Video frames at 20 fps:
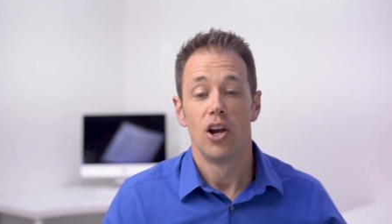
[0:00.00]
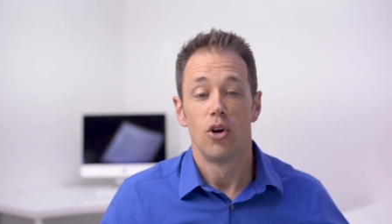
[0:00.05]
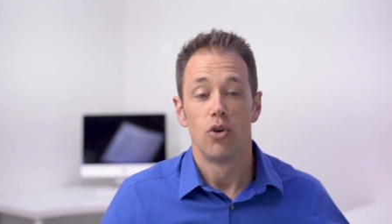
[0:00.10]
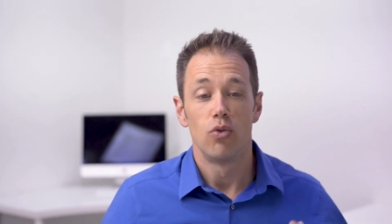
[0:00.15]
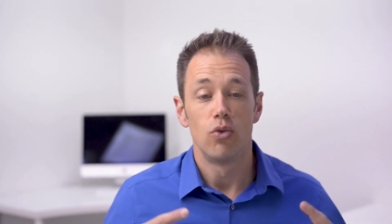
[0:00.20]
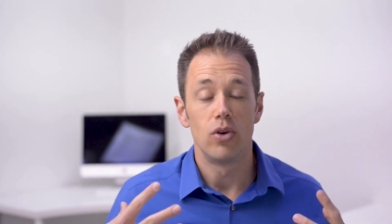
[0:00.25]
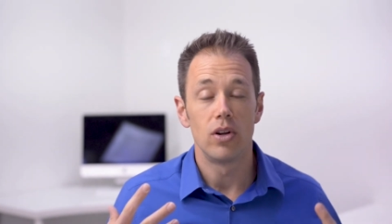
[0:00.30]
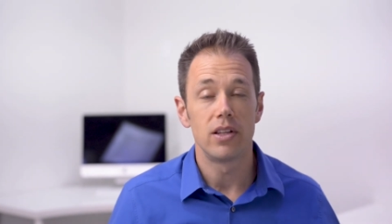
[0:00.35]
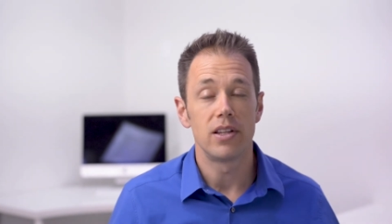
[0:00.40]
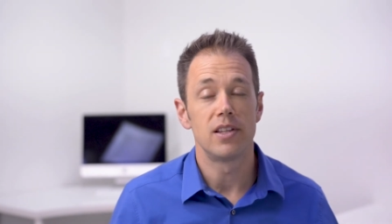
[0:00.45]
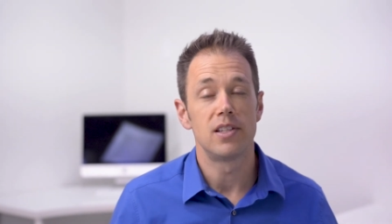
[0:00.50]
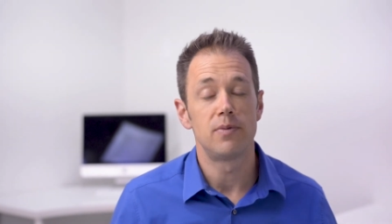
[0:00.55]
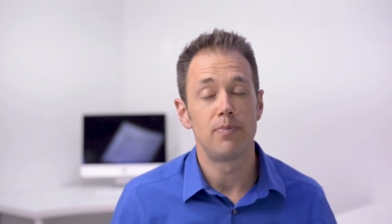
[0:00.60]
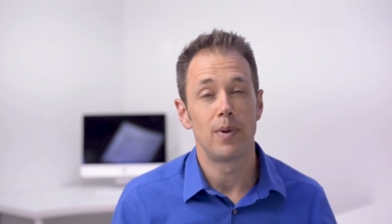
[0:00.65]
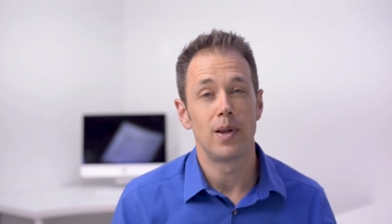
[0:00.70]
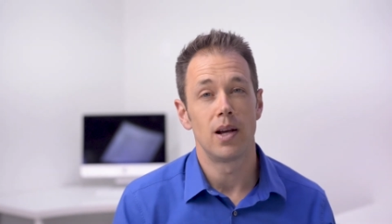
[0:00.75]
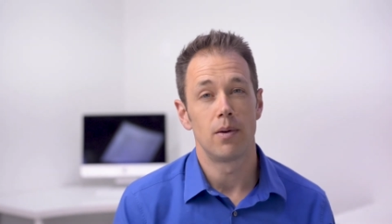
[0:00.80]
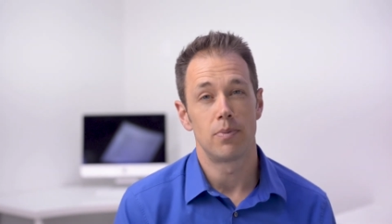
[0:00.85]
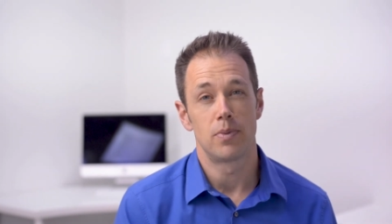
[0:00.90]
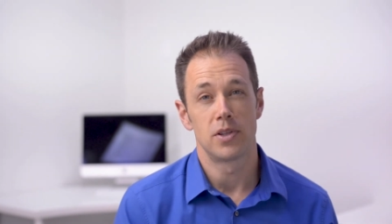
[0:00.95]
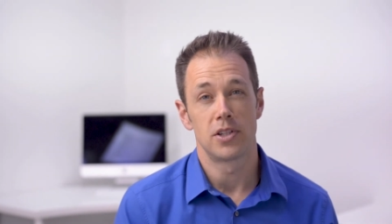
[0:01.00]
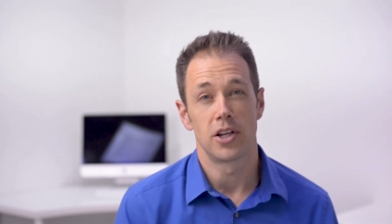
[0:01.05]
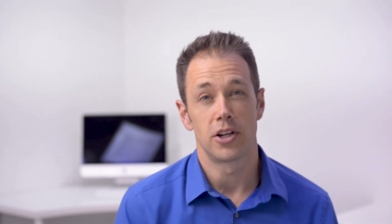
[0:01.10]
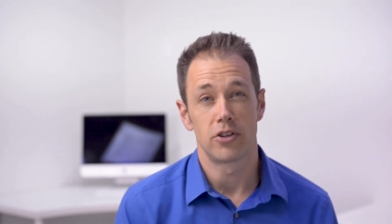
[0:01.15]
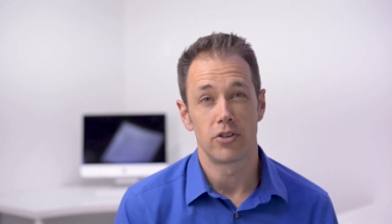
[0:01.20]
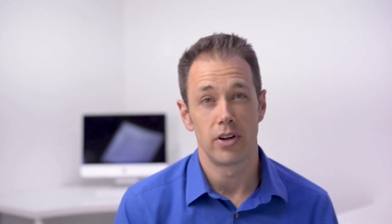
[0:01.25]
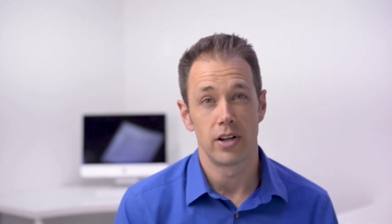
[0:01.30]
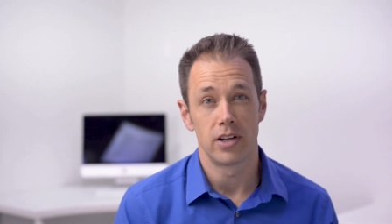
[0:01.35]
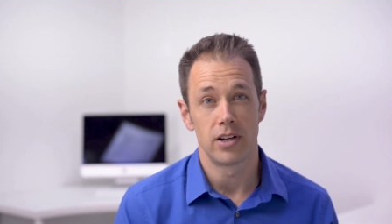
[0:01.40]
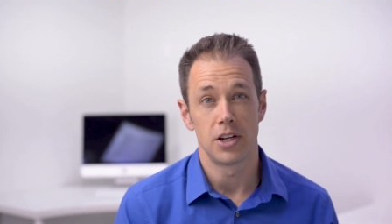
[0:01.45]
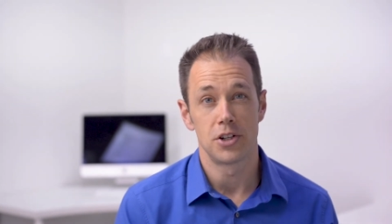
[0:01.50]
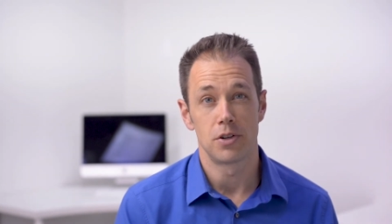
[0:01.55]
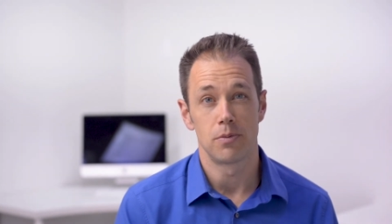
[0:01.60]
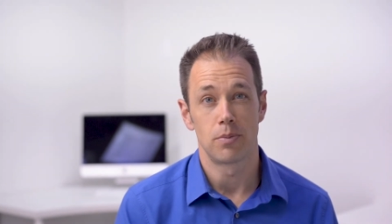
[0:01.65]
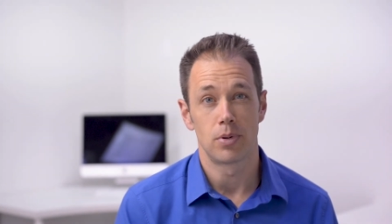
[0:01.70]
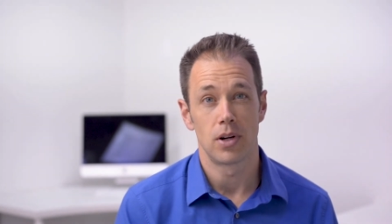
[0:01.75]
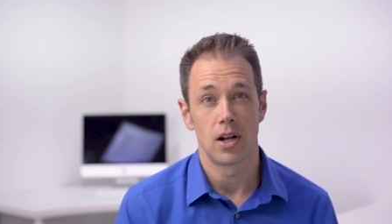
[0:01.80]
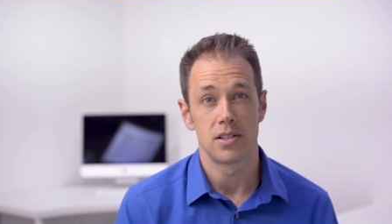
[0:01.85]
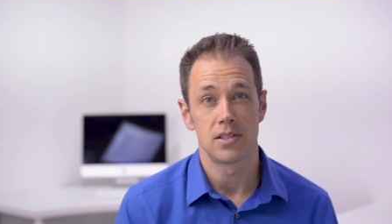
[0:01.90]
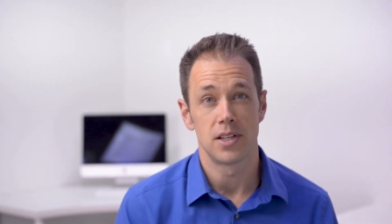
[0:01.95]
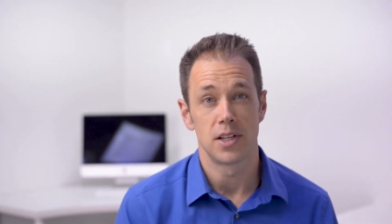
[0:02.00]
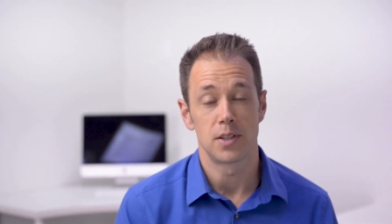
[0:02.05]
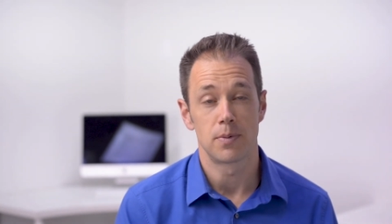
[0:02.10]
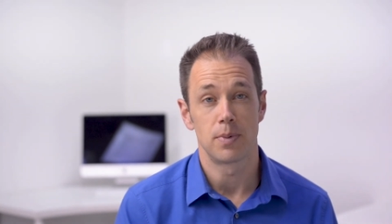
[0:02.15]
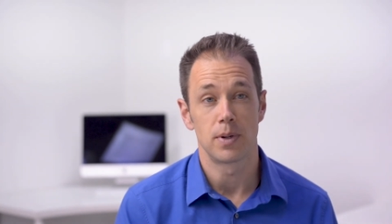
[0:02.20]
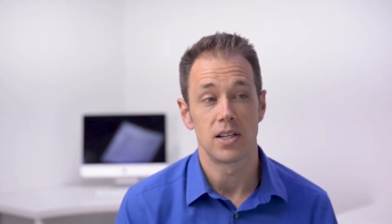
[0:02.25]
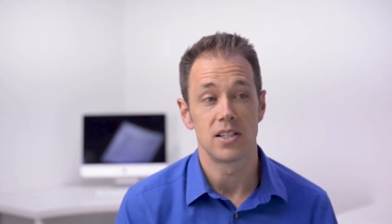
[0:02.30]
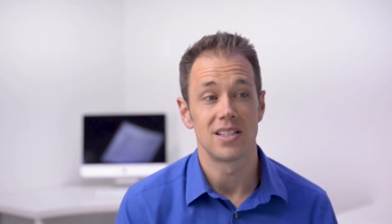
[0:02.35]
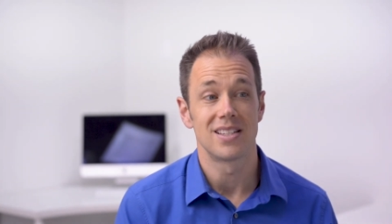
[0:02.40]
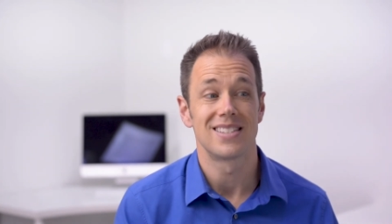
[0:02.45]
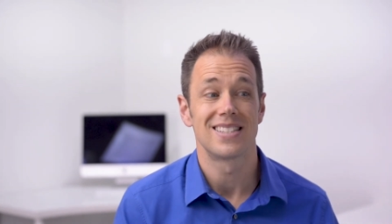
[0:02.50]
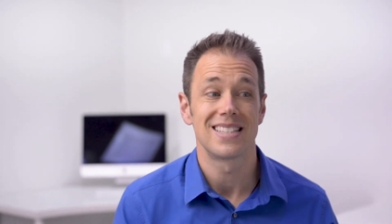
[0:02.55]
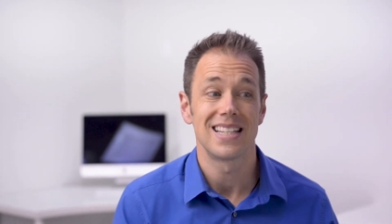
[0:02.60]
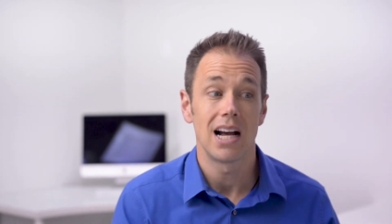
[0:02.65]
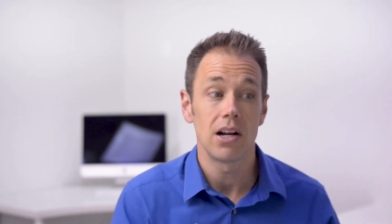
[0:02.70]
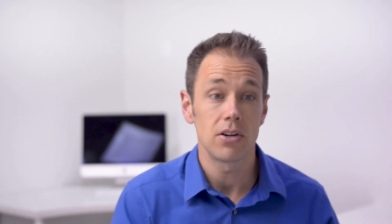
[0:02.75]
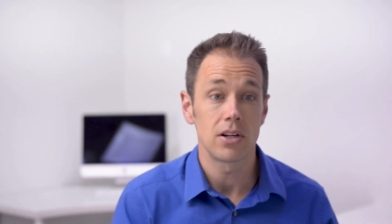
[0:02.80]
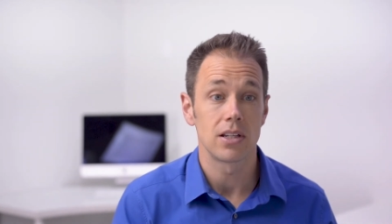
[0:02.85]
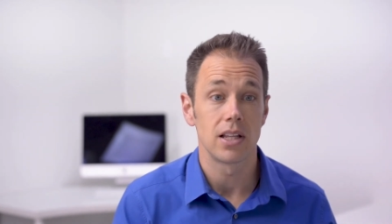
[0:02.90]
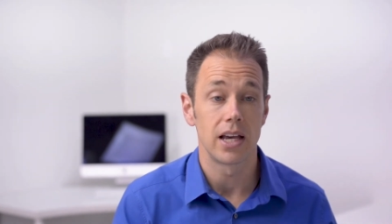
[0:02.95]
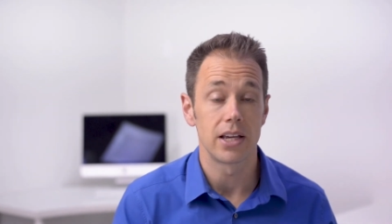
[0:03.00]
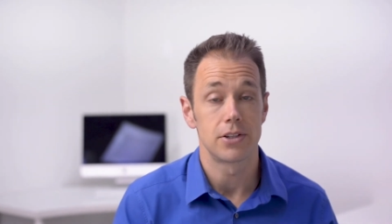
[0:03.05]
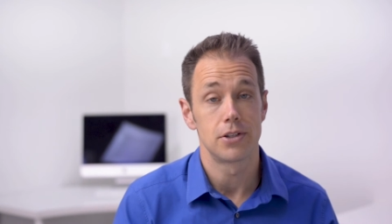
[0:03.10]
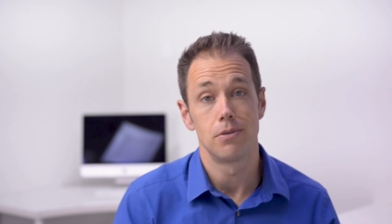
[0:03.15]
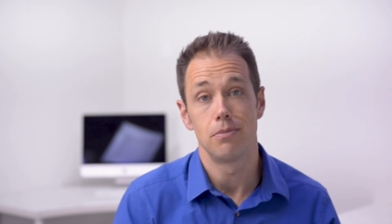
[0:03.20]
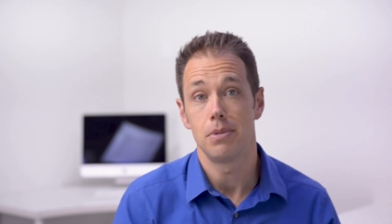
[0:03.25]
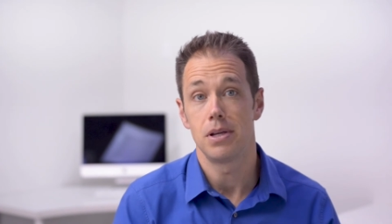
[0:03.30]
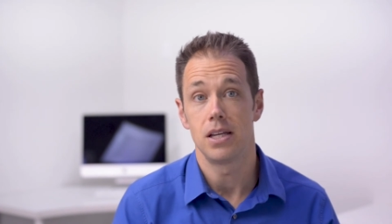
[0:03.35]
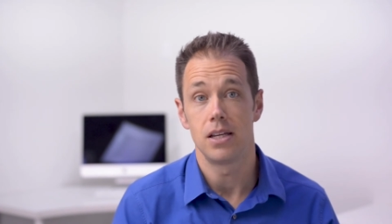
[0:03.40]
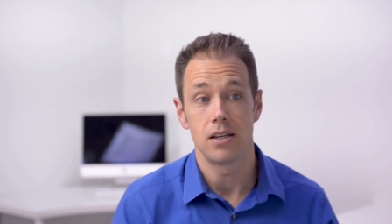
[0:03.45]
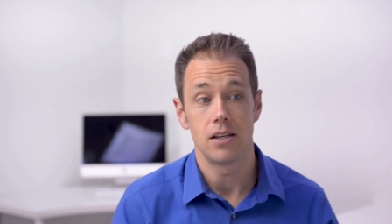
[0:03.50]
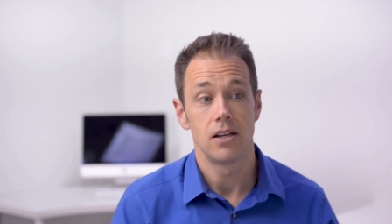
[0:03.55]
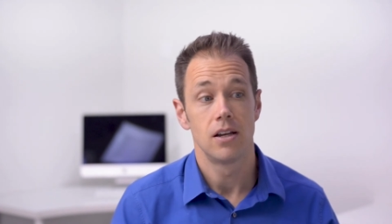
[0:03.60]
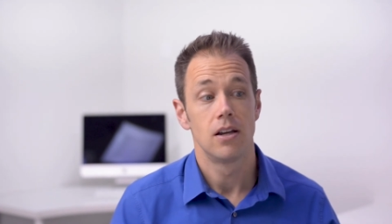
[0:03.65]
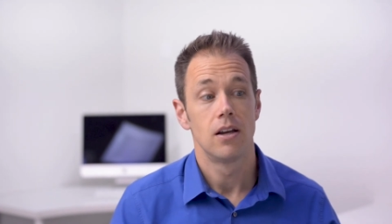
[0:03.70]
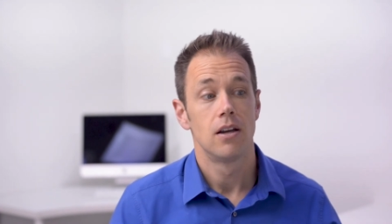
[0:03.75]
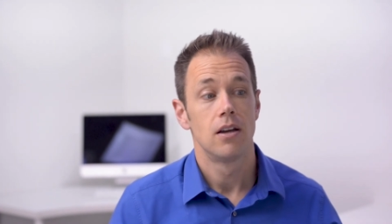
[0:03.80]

really speed up this accreditation process, because it sounded like to me